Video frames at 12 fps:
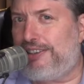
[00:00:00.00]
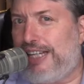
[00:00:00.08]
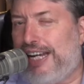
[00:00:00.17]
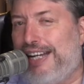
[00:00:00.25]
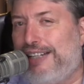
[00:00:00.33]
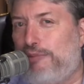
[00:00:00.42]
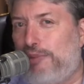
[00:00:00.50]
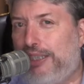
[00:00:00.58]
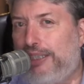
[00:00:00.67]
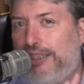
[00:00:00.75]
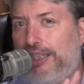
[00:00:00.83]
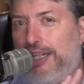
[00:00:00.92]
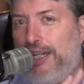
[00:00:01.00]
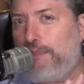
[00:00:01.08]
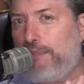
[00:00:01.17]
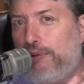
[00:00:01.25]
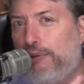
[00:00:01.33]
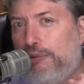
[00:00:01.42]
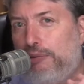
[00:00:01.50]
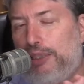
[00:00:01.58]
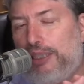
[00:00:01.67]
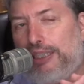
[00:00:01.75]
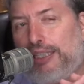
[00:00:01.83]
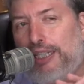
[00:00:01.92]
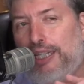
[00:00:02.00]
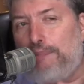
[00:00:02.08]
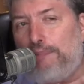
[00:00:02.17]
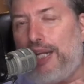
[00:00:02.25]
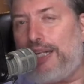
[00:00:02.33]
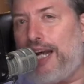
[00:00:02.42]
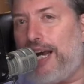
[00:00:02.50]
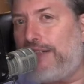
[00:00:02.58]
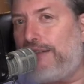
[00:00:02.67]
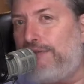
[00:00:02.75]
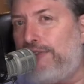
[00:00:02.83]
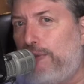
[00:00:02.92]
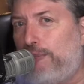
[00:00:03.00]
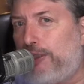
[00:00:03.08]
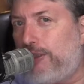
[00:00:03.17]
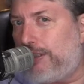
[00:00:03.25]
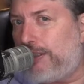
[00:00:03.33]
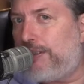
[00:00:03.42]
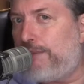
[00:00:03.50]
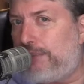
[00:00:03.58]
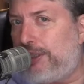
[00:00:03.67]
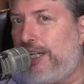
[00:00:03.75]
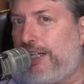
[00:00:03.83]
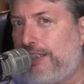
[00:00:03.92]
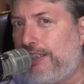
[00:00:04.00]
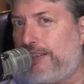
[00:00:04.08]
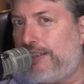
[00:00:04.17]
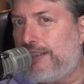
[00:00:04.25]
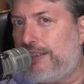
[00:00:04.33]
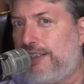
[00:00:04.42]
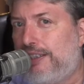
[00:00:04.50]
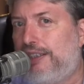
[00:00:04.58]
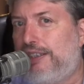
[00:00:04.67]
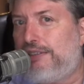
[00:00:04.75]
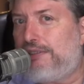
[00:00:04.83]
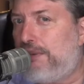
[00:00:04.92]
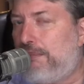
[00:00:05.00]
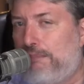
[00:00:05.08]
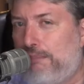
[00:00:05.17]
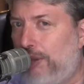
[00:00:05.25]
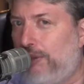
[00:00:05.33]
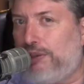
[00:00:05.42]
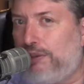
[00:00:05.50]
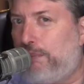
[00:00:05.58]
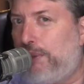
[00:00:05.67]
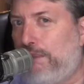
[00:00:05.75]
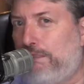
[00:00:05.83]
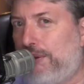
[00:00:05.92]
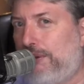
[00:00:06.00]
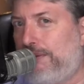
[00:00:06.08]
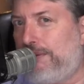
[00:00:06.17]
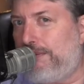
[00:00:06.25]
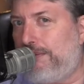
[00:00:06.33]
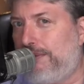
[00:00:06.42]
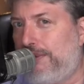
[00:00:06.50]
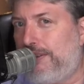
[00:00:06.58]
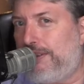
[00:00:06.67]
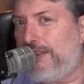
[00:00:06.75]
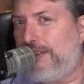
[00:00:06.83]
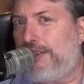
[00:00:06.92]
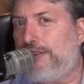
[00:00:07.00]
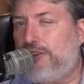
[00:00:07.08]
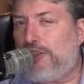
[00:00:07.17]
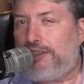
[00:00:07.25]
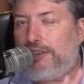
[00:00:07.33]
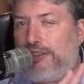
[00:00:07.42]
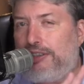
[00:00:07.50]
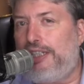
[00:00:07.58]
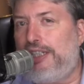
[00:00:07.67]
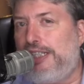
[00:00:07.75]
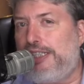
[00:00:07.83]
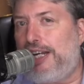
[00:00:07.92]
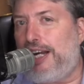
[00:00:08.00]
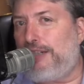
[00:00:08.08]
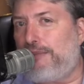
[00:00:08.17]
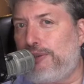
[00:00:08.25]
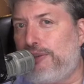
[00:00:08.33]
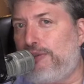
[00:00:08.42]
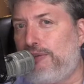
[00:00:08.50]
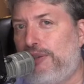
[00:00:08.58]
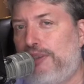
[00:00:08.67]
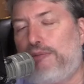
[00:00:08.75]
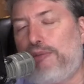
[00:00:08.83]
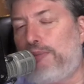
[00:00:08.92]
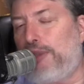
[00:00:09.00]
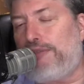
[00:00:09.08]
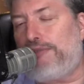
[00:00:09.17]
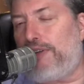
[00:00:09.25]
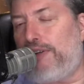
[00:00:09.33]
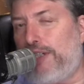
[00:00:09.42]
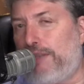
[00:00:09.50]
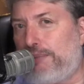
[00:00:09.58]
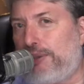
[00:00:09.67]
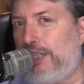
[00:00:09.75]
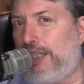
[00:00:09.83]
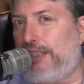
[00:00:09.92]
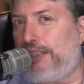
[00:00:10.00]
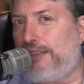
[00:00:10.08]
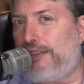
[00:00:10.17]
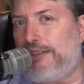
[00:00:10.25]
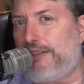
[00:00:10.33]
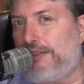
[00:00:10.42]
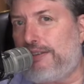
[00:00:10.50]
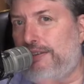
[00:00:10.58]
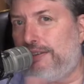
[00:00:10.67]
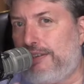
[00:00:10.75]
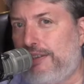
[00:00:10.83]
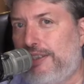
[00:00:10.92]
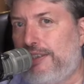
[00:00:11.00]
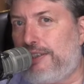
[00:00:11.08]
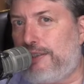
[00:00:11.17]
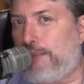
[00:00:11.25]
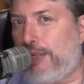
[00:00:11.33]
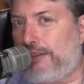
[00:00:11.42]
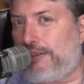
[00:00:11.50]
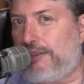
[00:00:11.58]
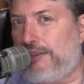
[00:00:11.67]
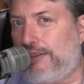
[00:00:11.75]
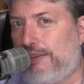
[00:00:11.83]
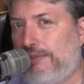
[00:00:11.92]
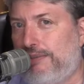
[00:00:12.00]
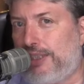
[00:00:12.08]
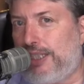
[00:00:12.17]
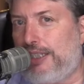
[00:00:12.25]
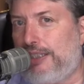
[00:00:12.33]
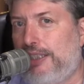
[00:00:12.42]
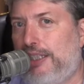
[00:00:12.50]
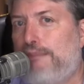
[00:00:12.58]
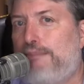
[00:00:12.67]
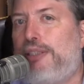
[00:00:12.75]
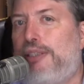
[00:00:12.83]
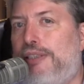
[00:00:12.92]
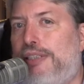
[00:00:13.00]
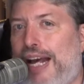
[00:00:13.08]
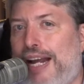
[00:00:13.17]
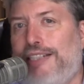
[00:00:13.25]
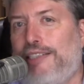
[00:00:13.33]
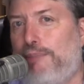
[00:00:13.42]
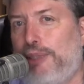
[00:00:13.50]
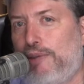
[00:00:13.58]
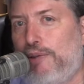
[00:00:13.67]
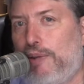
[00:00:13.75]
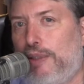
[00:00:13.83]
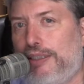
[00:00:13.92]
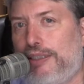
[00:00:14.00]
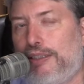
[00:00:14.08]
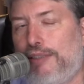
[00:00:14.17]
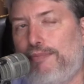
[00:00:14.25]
and we keep that out of view because it's upsetting. To most people, just seeing an animal slaughtered would be a very upsetting spectacle. Okay, but that is because